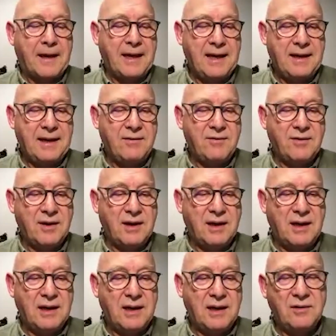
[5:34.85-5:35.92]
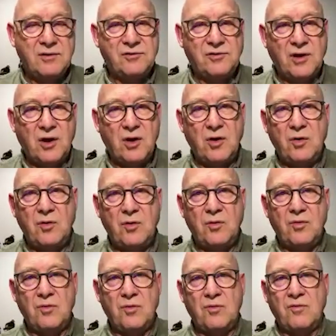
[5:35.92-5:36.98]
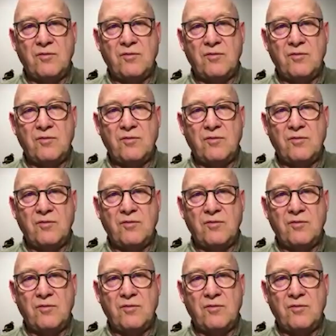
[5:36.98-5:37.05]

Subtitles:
and so